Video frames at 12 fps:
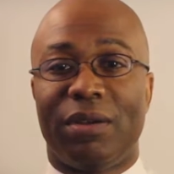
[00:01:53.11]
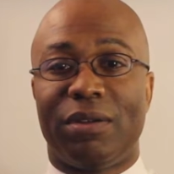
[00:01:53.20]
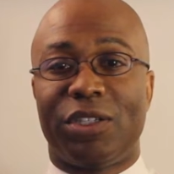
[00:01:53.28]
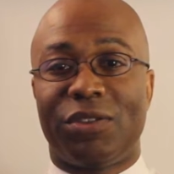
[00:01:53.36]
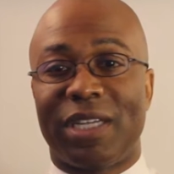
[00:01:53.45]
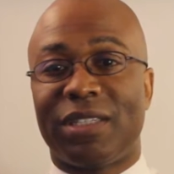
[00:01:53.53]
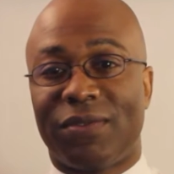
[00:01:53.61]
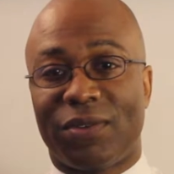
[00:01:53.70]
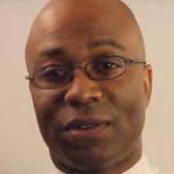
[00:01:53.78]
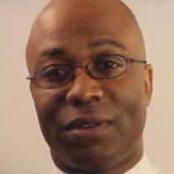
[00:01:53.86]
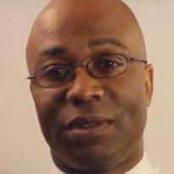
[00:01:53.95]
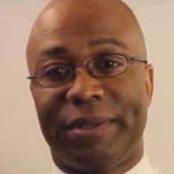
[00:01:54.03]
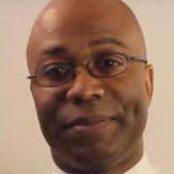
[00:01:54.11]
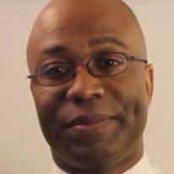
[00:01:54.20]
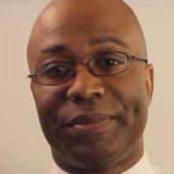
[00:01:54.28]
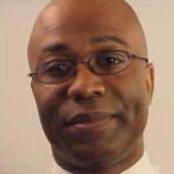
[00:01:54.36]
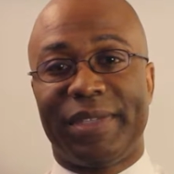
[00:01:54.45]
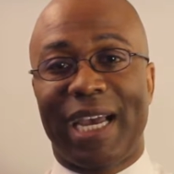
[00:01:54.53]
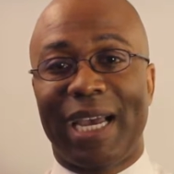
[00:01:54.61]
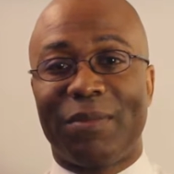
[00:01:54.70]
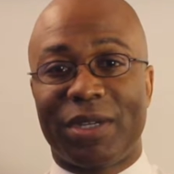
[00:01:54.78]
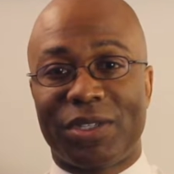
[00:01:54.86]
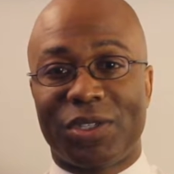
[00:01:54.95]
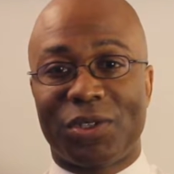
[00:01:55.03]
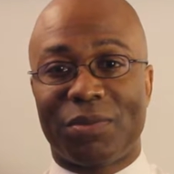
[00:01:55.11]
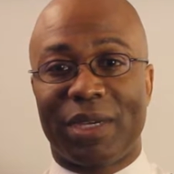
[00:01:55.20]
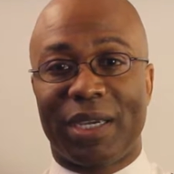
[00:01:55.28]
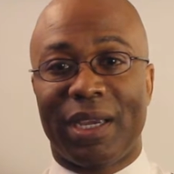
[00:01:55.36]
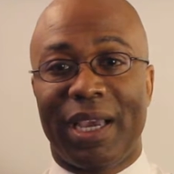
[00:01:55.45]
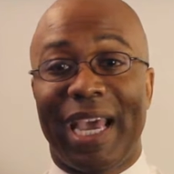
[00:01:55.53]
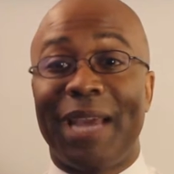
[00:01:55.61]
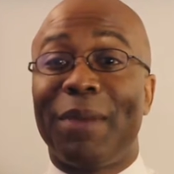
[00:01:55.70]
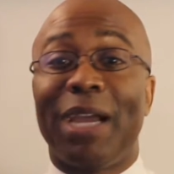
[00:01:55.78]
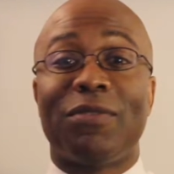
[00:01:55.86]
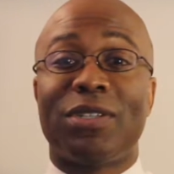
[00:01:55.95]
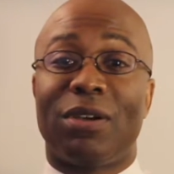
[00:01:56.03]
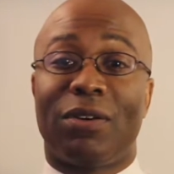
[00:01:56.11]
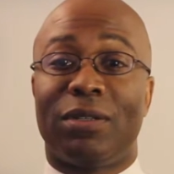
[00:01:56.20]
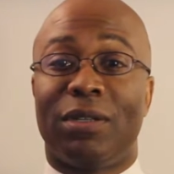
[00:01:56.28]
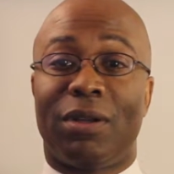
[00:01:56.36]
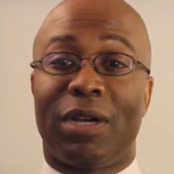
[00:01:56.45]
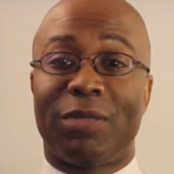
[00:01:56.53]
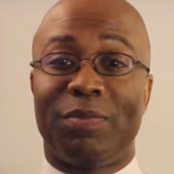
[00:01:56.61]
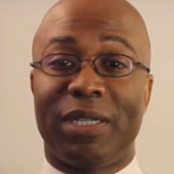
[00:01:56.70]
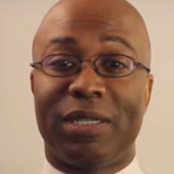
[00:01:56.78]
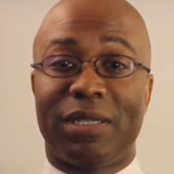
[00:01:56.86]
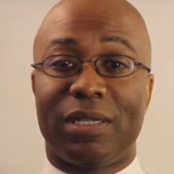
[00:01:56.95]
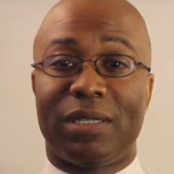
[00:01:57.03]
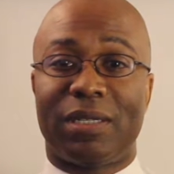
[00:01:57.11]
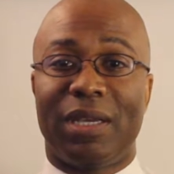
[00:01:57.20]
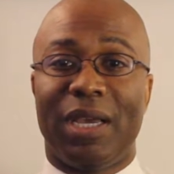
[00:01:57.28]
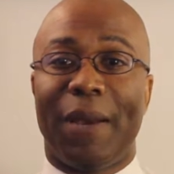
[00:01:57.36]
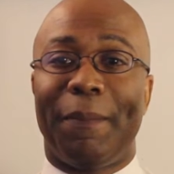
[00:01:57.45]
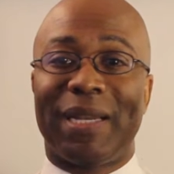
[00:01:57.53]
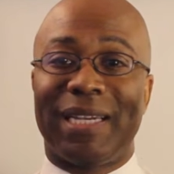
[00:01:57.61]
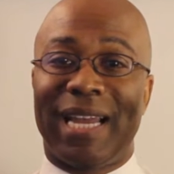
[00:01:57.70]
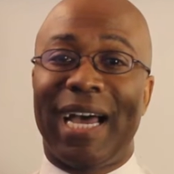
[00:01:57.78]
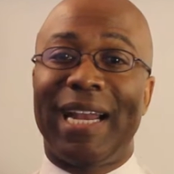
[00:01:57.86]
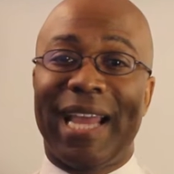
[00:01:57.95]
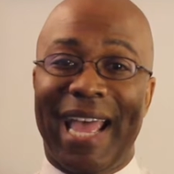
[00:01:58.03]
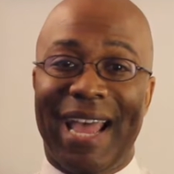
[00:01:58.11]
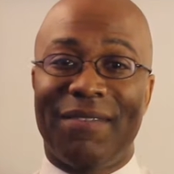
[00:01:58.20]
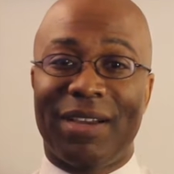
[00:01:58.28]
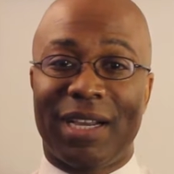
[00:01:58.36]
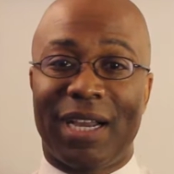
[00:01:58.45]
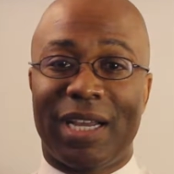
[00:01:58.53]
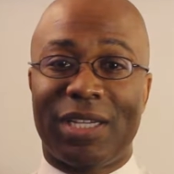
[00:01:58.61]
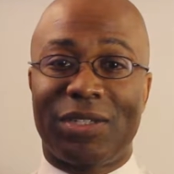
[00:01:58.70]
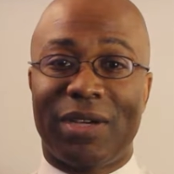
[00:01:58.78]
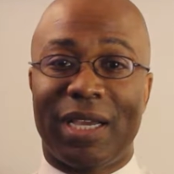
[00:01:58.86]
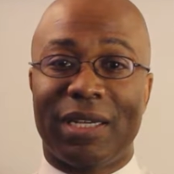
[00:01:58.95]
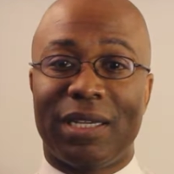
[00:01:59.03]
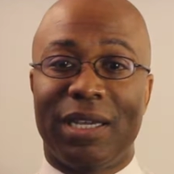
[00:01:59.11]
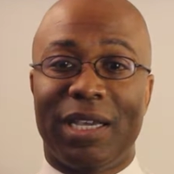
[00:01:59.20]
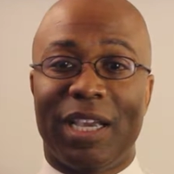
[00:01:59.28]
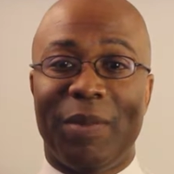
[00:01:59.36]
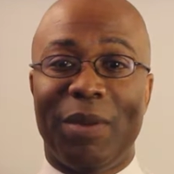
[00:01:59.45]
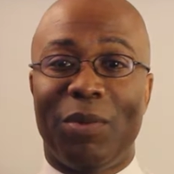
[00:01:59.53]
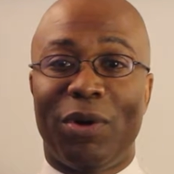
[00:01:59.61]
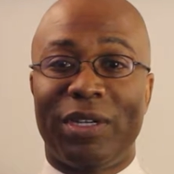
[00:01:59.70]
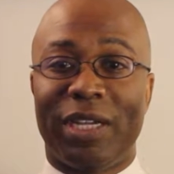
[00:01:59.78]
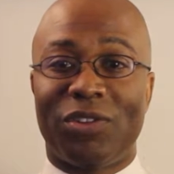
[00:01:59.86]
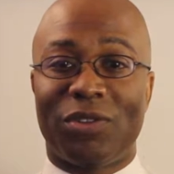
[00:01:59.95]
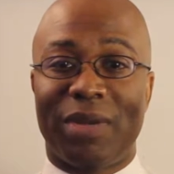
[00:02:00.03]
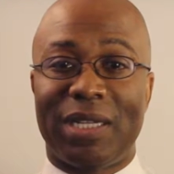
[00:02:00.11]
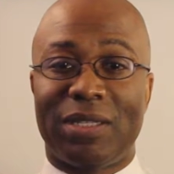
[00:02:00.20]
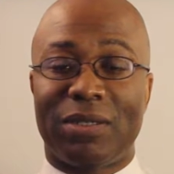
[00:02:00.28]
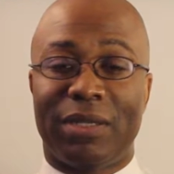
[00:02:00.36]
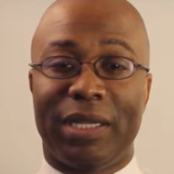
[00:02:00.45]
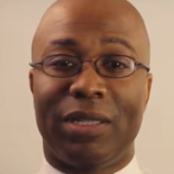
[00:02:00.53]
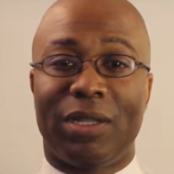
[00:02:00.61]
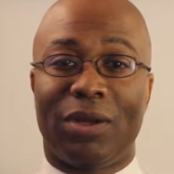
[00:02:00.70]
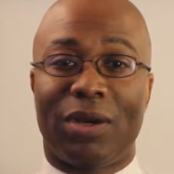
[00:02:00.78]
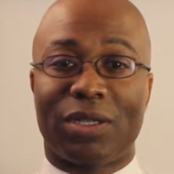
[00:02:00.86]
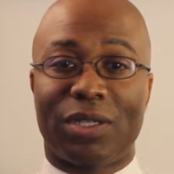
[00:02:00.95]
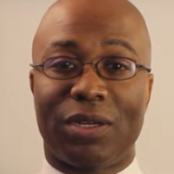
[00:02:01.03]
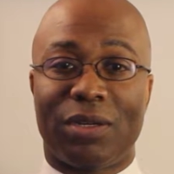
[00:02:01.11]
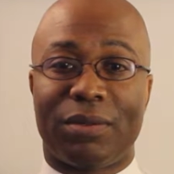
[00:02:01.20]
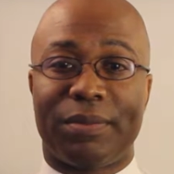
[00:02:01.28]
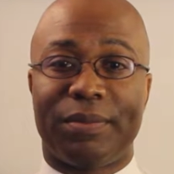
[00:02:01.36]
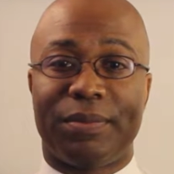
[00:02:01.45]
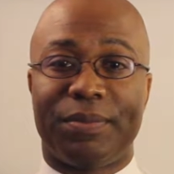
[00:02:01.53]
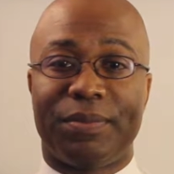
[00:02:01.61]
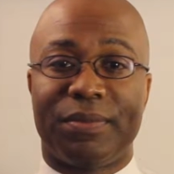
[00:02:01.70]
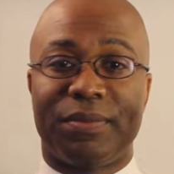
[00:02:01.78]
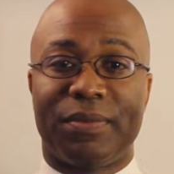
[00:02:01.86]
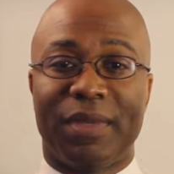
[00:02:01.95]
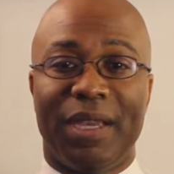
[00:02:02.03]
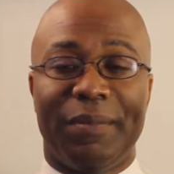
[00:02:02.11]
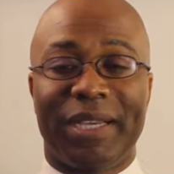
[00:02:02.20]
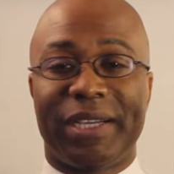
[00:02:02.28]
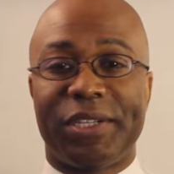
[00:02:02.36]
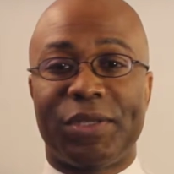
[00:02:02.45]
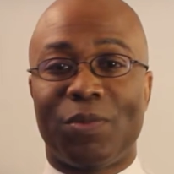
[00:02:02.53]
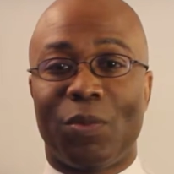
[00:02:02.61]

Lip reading: stressful, time-consuming, and might result in lost business. But not having a contract can be more detrimental in the long term, because